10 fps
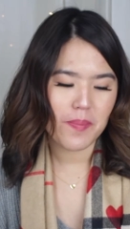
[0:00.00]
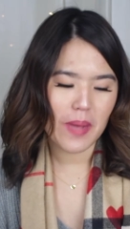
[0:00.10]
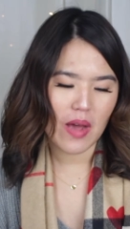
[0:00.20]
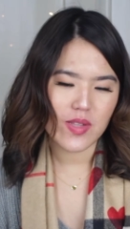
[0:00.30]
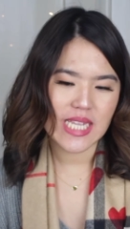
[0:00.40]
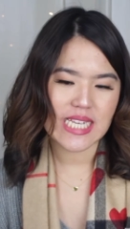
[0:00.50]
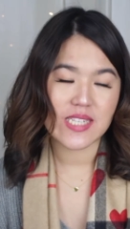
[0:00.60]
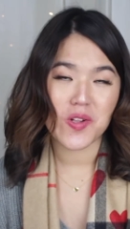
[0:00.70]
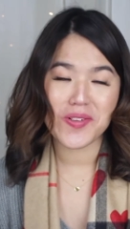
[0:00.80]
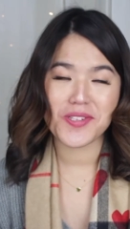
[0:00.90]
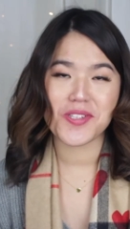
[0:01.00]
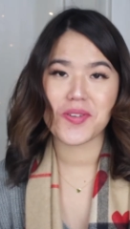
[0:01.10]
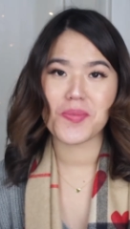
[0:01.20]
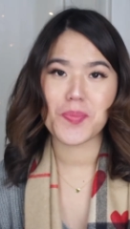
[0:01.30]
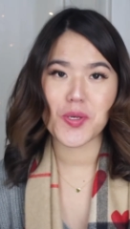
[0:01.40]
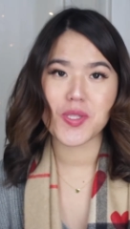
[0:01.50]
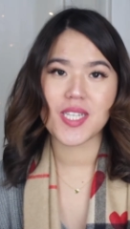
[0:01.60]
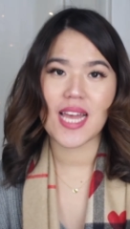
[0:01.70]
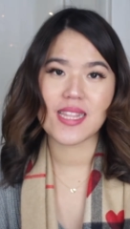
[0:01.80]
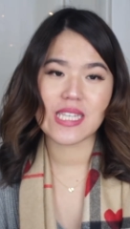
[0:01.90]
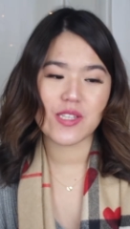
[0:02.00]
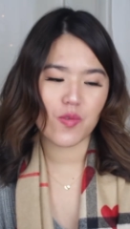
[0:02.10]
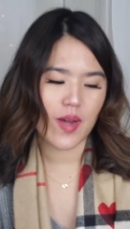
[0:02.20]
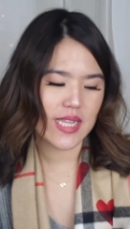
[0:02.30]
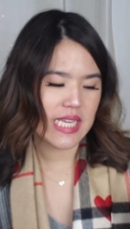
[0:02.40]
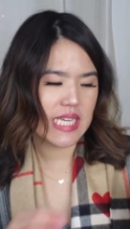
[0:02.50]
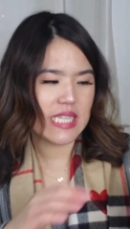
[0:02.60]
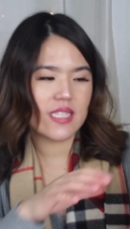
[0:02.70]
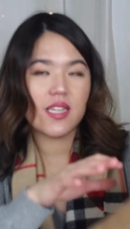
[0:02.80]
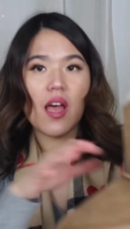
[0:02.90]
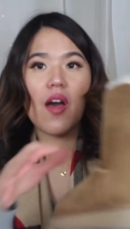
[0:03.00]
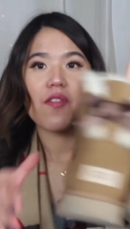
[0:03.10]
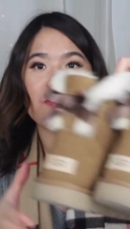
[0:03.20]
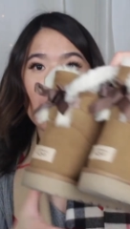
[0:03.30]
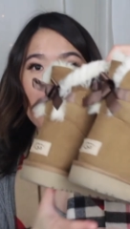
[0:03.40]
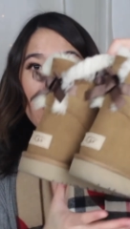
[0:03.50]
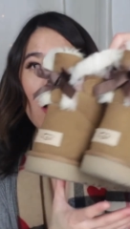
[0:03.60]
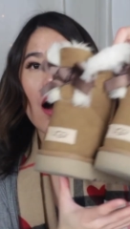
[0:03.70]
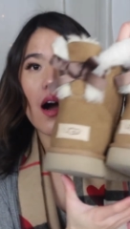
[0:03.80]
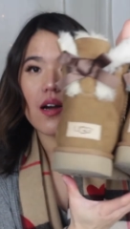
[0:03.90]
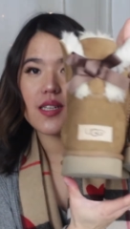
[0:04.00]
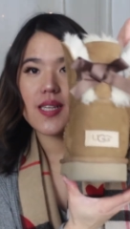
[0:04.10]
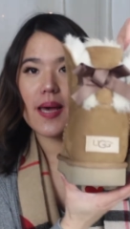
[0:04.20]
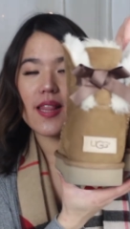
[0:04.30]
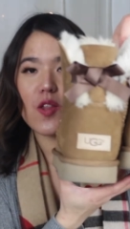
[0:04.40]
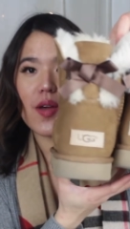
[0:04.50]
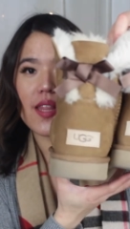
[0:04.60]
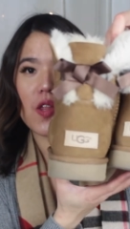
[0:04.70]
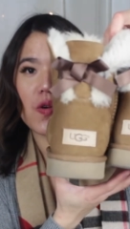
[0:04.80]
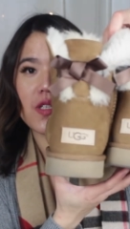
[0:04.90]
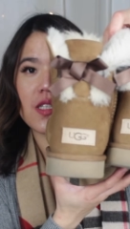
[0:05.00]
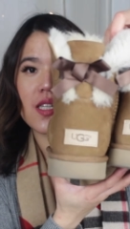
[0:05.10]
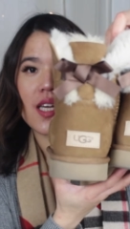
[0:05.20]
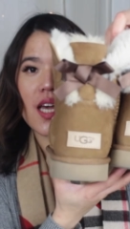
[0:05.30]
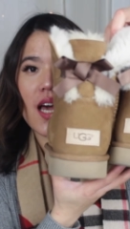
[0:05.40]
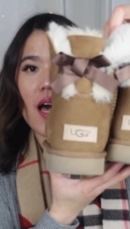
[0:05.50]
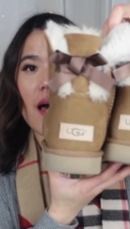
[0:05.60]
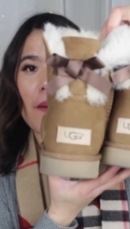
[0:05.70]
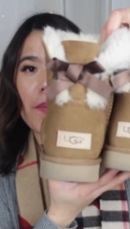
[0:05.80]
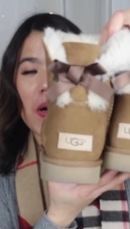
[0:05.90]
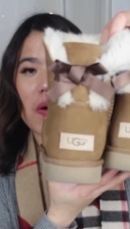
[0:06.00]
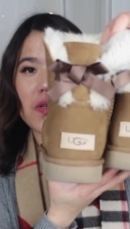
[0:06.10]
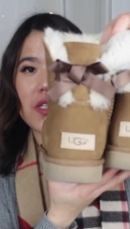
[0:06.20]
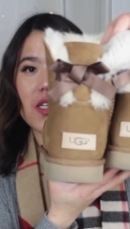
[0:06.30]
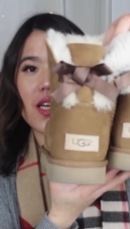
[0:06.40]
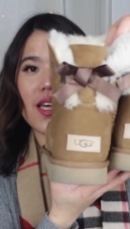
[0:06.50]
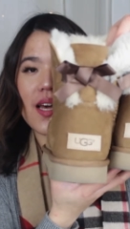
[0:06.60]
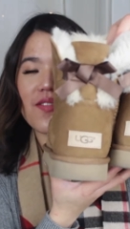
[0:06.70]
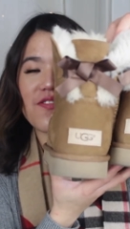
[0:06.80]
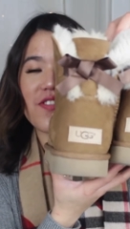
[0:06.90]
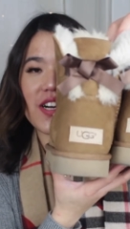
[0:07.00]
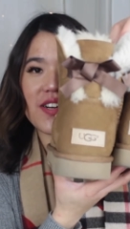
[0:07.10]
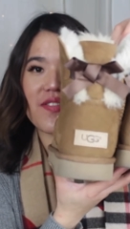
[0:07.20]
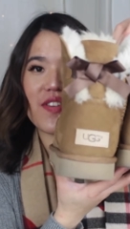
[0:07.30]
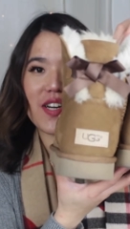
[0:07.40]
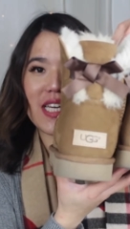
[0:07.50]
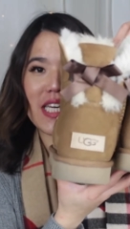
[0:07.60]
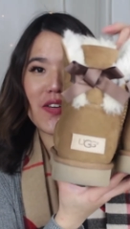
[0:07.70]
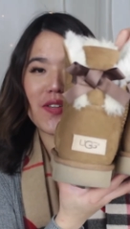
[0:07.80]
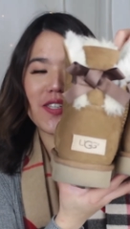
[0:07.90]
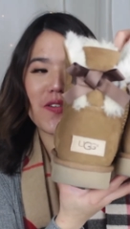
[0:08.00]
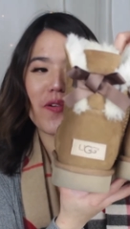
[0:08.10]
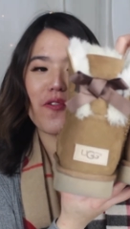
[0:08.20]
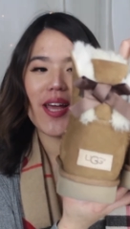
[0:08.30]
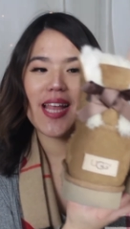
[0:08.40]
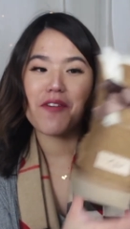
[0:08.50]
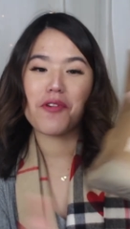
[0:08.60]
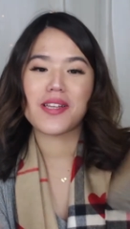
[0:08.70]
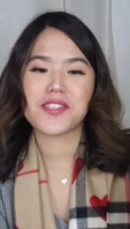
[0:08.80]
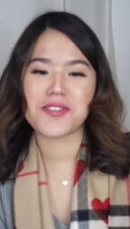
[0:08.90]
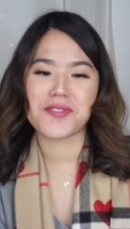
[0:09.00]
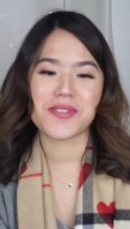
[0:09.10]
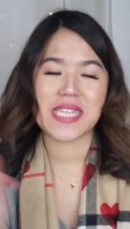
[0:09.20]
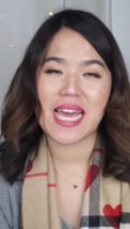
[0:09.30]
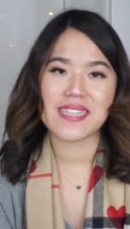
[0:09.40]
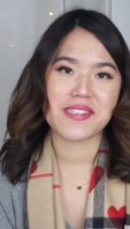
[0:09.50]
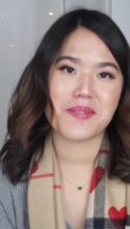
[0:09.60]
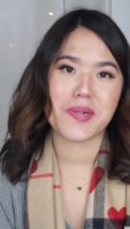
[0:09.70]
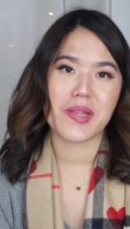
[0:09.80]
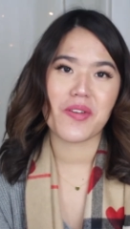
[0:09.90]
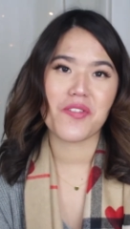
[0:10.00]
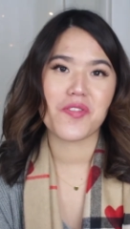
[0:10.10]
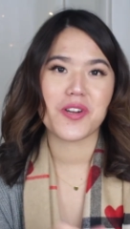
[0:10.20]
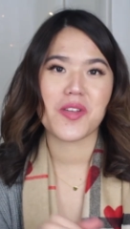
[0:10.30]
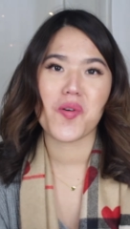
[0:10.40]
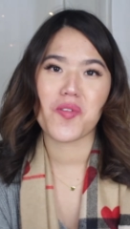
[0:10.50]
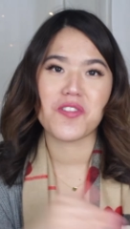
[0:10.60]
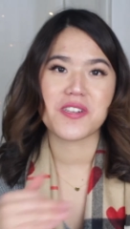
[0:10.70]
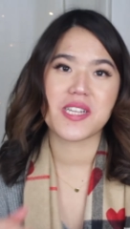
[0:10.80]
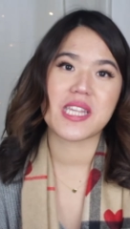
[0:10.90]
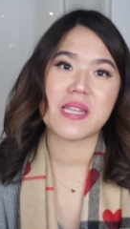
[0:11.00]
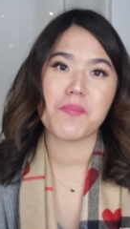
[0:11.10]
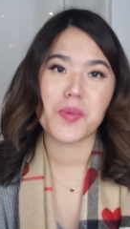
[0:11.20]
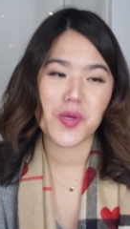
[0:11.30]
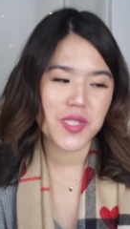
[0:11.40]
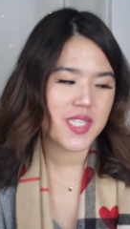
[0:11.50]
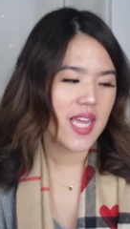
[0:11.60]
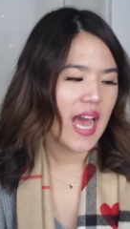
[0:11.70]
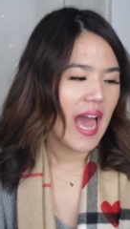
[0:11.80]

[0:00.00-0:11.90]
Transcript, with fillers: about is also boots, and this one is from Uggs, and look at those uh, bows. Very very cute. So when I went to D S W for the over the knee boots,